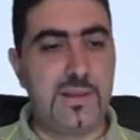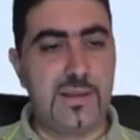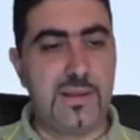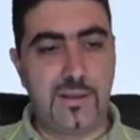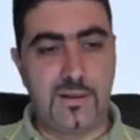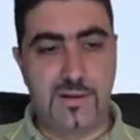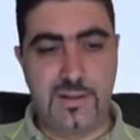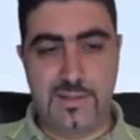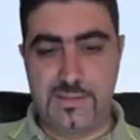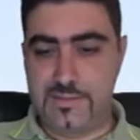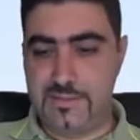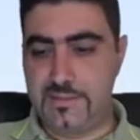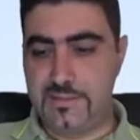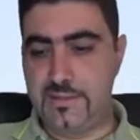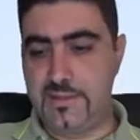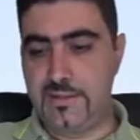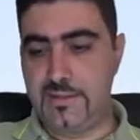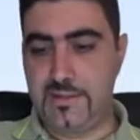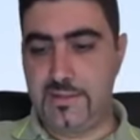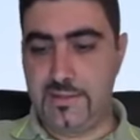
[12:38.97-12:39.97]
now let's
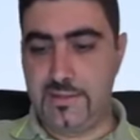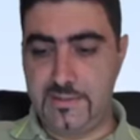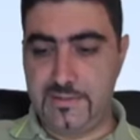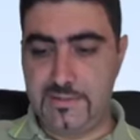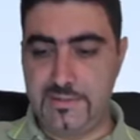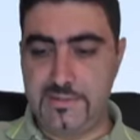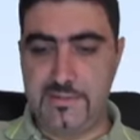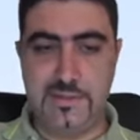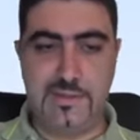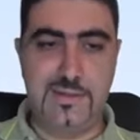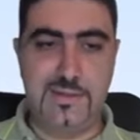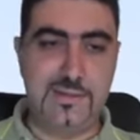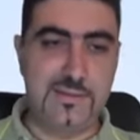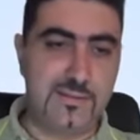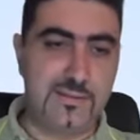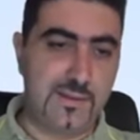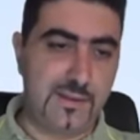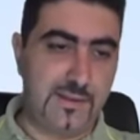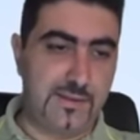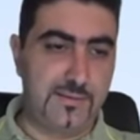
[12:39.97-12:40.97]
uh,
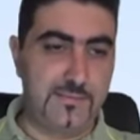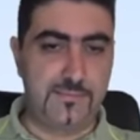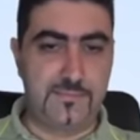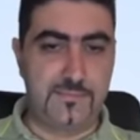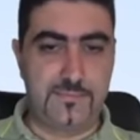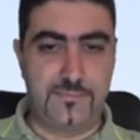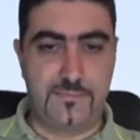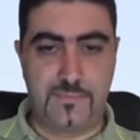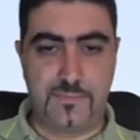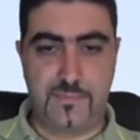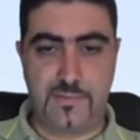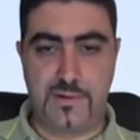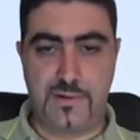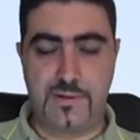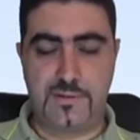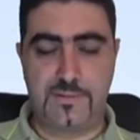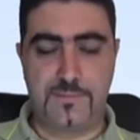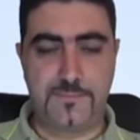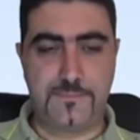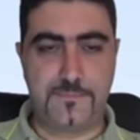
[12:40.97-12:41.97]
delete that,
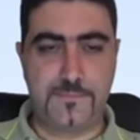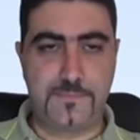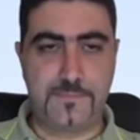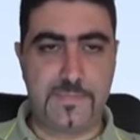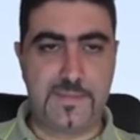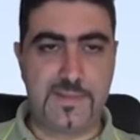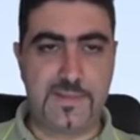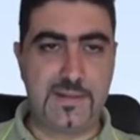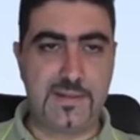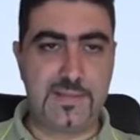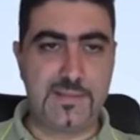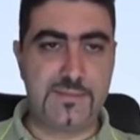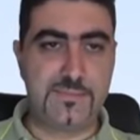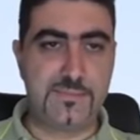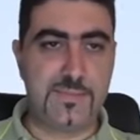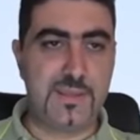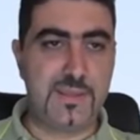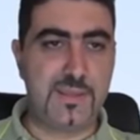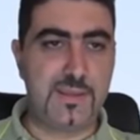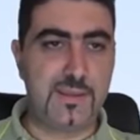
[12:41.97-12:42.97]
right? Let's
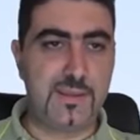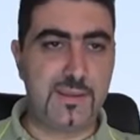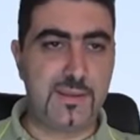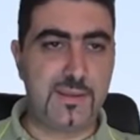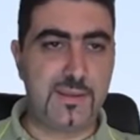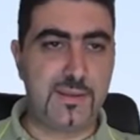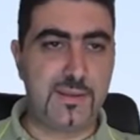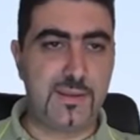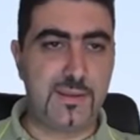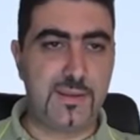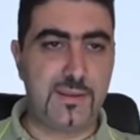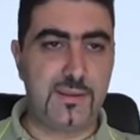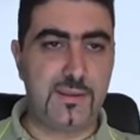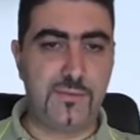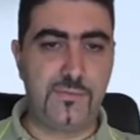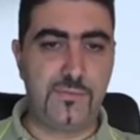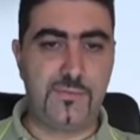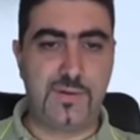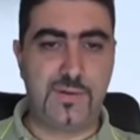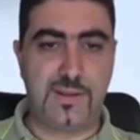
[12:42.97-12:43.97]
make a, a
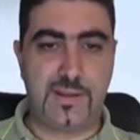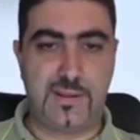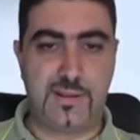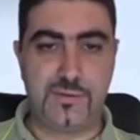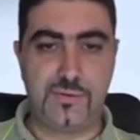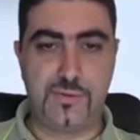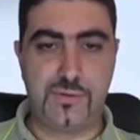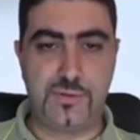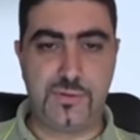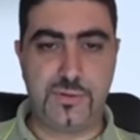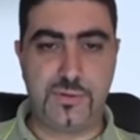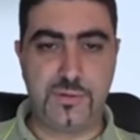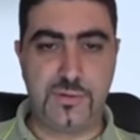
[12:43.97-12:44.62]
new flange.